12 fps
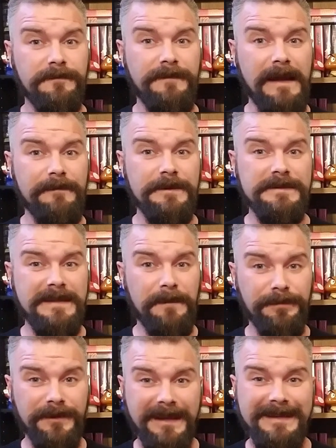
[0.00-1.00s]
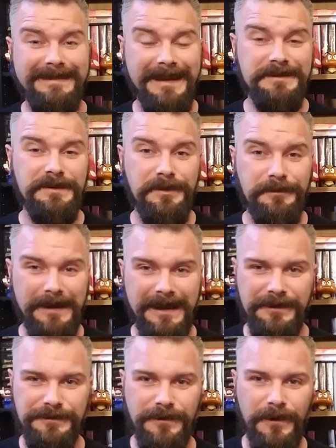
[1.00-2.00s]
favorites, the PlayStation 3
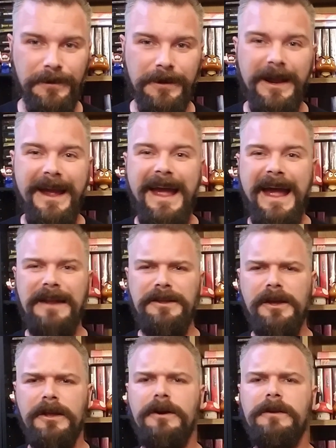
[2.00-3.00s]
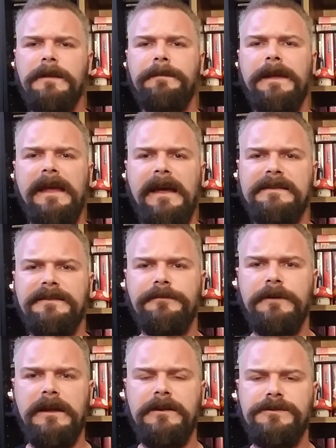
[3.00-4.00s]
controller. And you can hook the
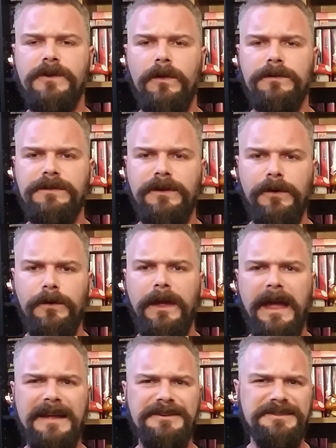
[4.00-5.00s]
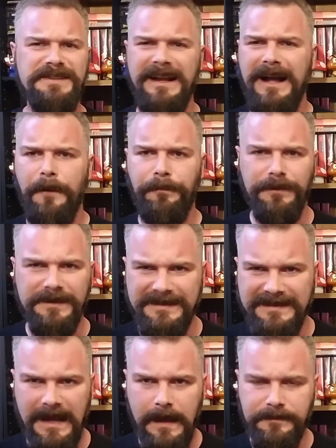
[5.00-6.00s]
PS3 controller to the Ouya in just a couple of
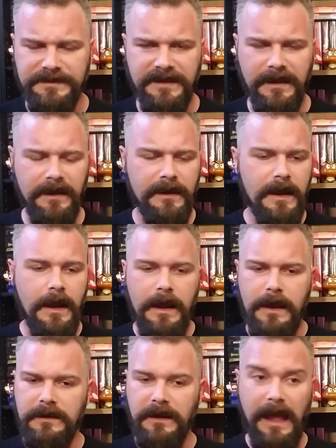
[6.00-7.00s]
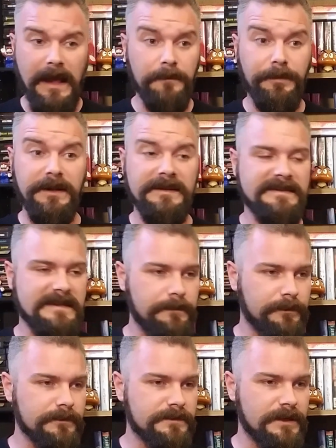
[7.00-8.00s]
steps. And to kind of put it in
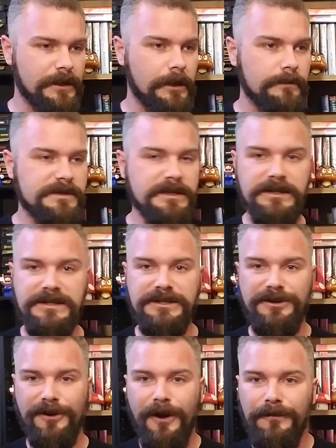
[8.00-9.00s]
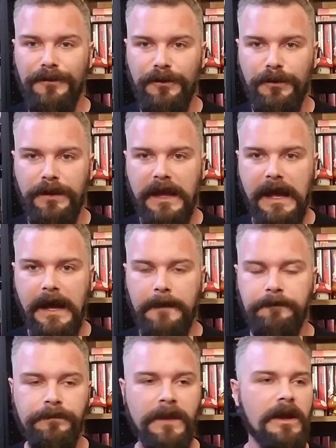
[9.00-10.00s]
simple terms, you just turn on the
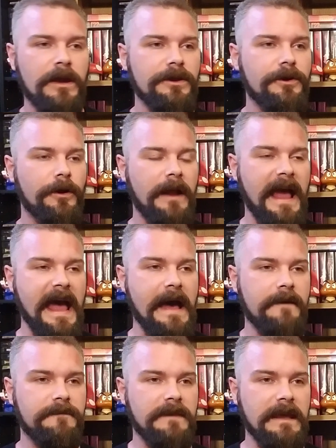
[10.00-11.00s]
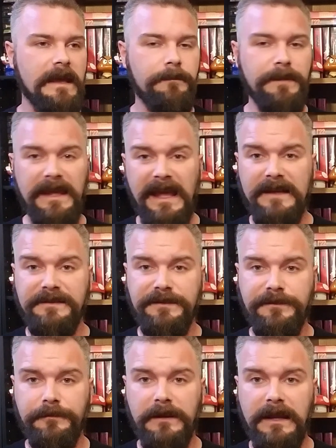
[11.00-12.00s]
Ouya. You're going to have the
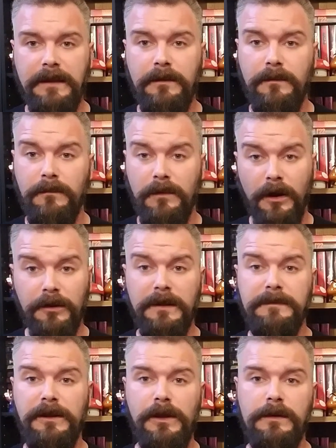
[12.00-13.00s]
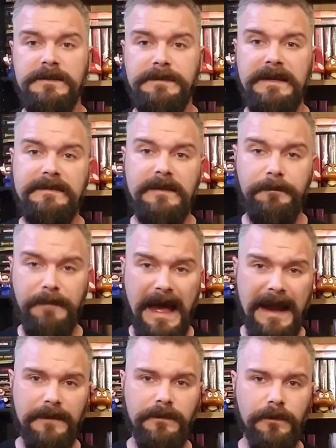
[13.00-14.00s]
PS3 hooked up the USB to the
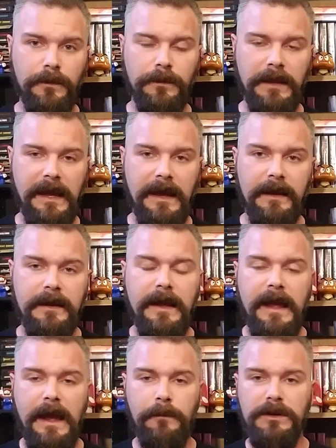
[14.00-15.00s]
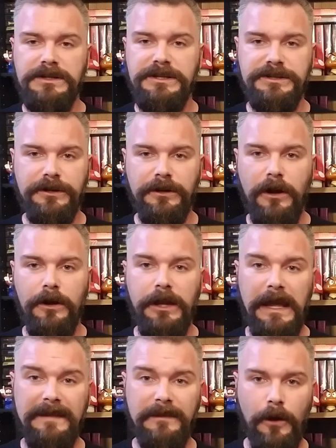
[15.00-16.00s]
back of the Ouya, and once you turn it on,
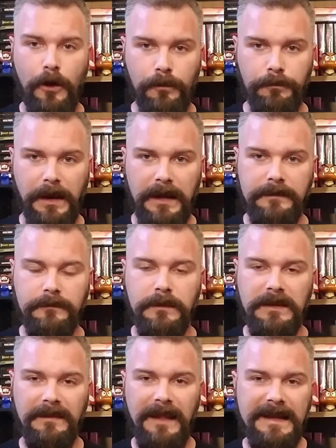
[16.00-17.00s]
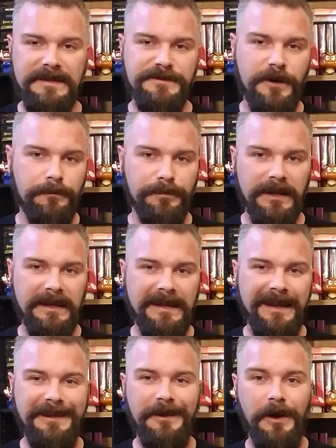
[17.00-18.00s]
you hit the home button. When the lights start
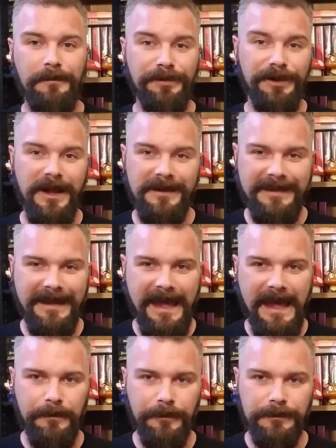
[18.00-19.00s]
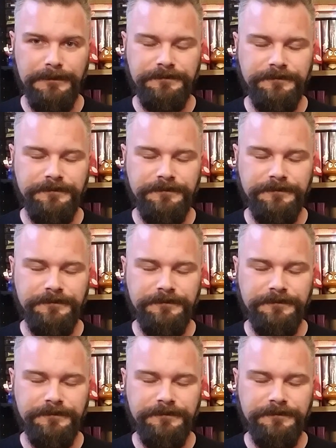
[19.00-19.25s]
blinking, you unplug the cable,